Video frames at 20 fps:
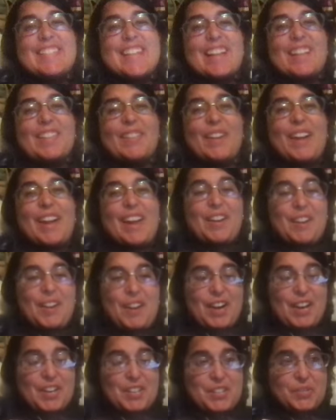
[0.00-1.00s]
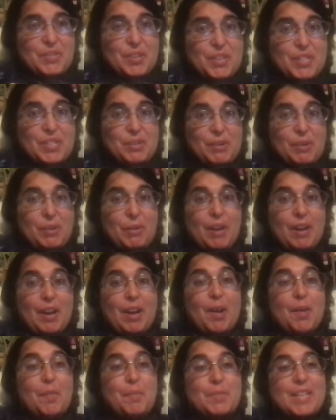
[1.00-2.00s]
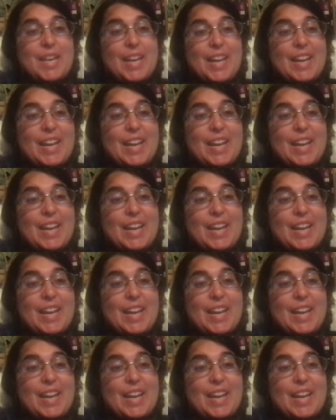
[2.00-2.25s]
Lori here. I just want to do a quick update.